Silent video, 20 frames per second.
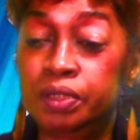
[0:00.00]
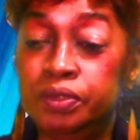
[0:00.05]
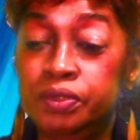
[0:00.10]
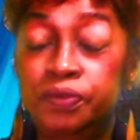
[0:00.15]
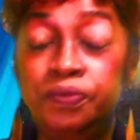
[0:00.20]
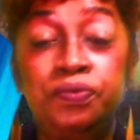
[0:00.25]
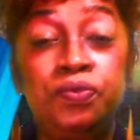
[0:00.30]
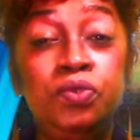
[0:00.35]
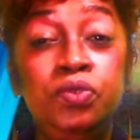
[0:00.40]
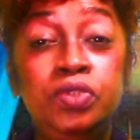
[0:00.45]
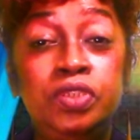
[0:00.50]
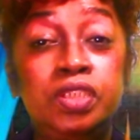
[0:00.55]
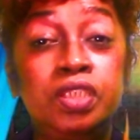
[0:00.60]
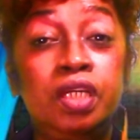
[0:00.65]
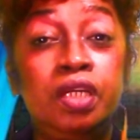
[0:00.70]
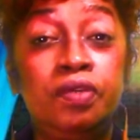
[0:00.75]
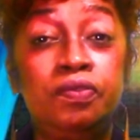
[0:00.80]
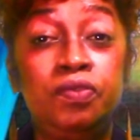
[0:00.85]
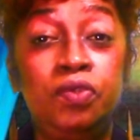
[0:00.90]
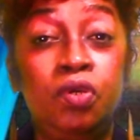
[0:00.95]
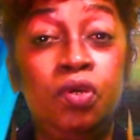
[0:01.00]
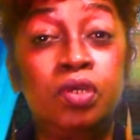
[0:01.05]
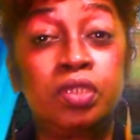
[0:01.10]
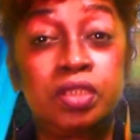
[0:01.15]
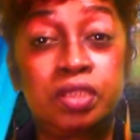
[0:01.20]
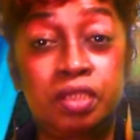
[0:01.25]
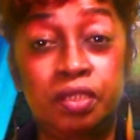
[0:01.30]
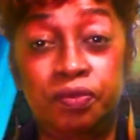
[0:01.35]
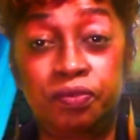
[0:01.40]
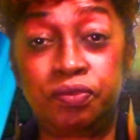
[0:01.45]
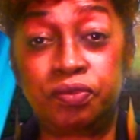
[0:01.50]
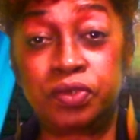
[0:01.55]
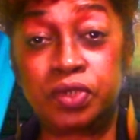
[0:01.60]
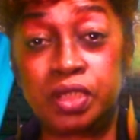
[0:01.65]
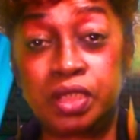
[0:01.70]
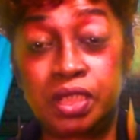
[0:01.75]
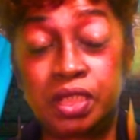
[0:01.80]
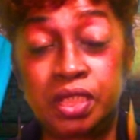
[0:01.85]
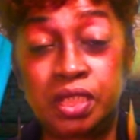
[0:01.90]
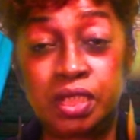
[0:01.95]
Fruits of
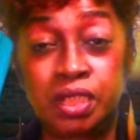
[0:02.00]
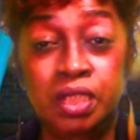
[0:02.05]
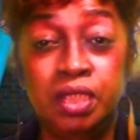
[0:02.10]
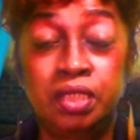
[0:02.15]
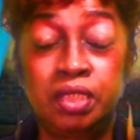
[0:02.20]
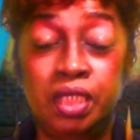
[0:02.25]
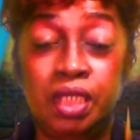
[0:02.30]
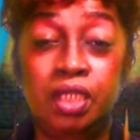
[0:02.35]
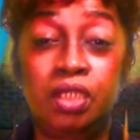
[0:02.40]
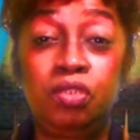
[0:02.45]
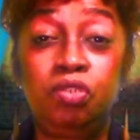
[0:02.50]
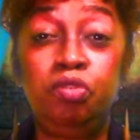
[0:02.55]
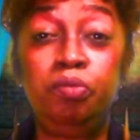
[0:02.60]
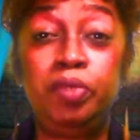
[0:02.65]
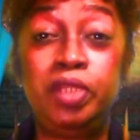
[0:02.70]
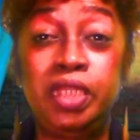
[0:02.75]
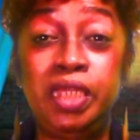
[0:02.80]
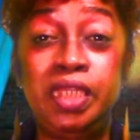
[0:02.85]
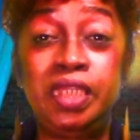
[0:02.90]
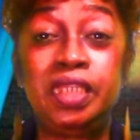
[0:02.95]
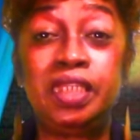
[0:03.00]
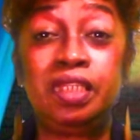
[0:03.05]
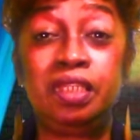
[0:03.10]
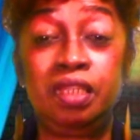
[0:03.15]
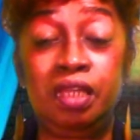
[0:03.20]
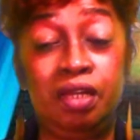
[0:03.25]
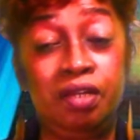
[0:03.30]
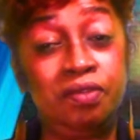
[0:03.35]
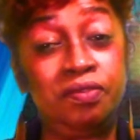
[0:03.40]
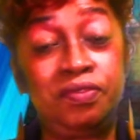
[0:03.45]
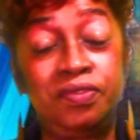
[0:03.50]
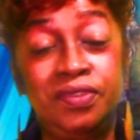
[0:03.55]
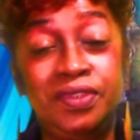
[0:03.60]
Long-Suffering that Illuminate in Love.